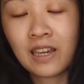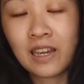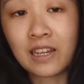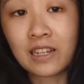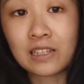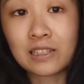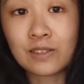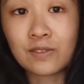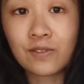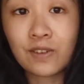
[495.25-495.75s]

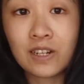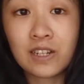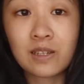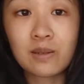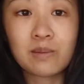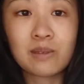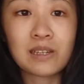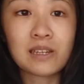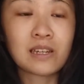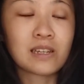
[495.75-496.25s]
And it's
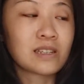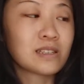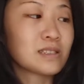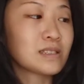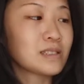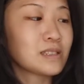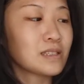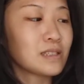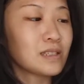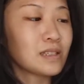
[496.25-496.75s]
funny
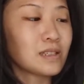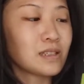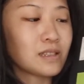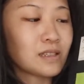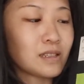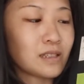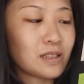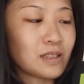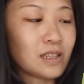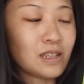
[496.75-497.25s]
because
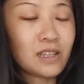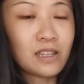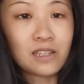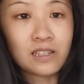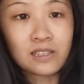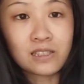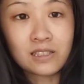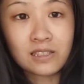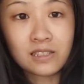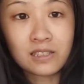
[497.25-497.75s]

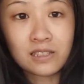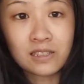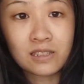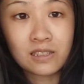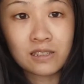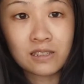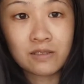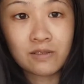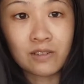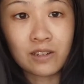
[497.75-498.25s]

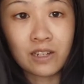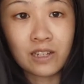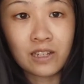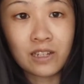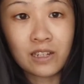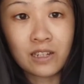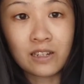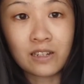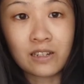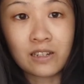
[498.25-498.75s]
this right
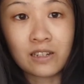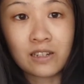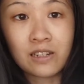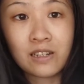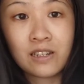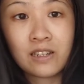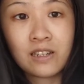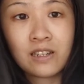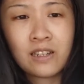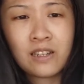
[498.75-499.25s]
here,
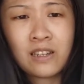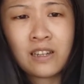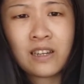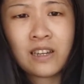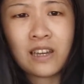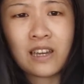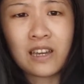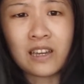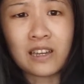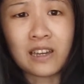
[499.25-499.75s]

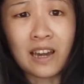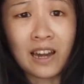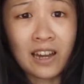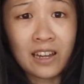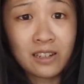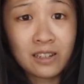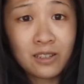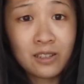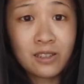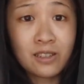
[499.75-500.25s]
it
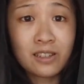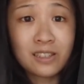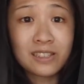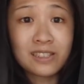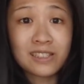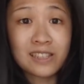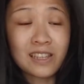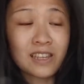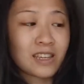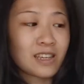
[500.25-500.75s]
kind of
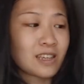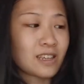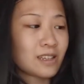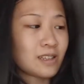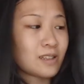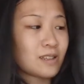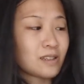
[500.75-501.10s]
looks like